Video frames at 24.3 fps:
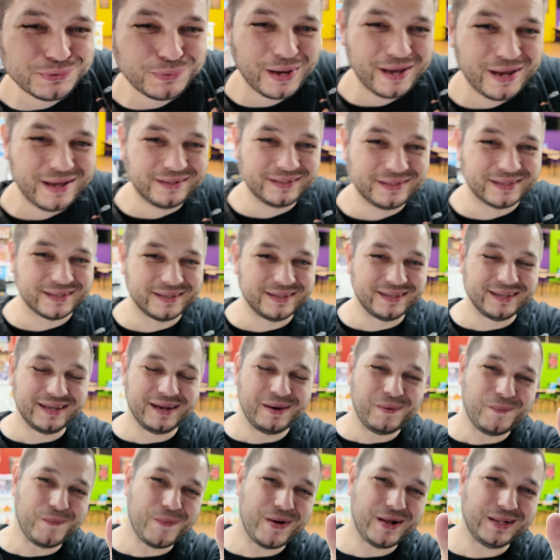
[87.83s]
well.
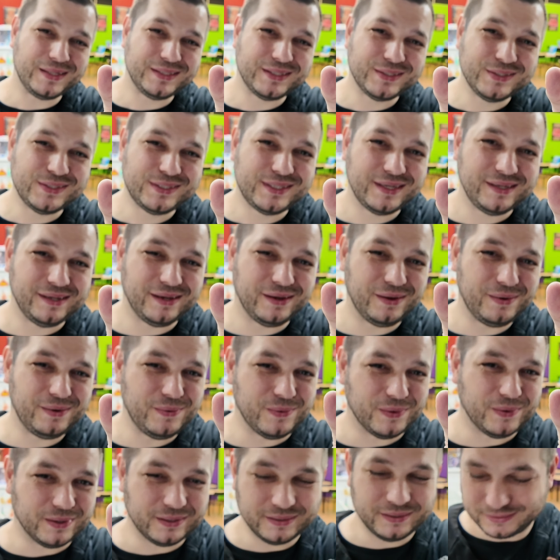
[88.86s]
Well done to
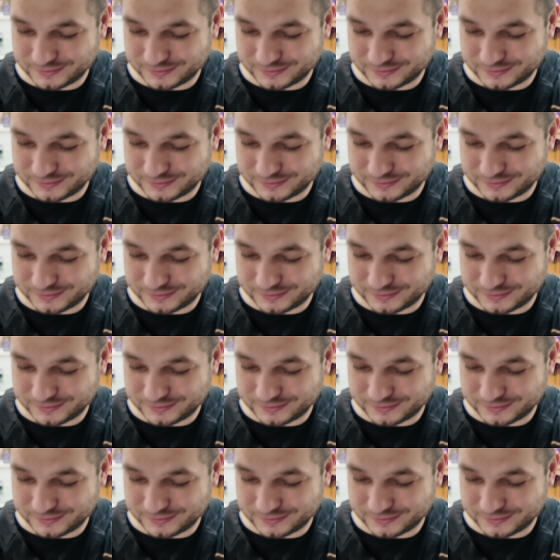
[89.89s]
you.